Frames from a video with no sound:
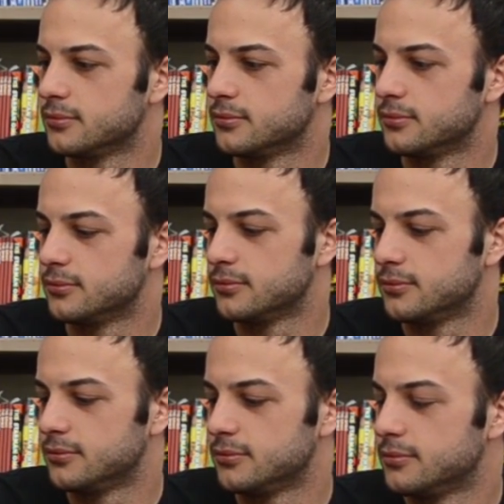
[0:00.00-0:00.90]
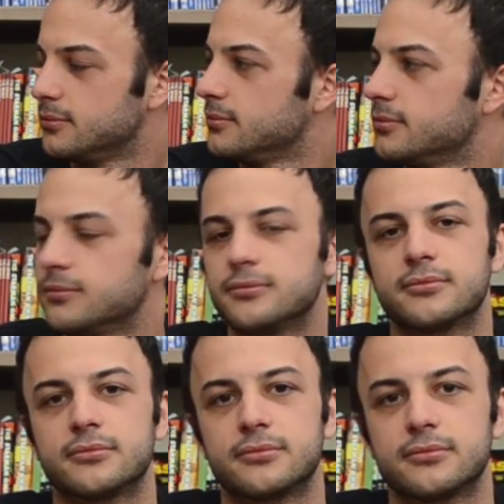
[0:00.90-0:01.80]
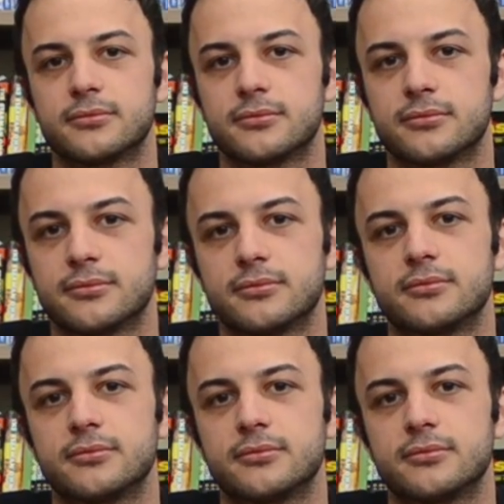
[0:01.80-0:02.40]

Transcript: (not speaking)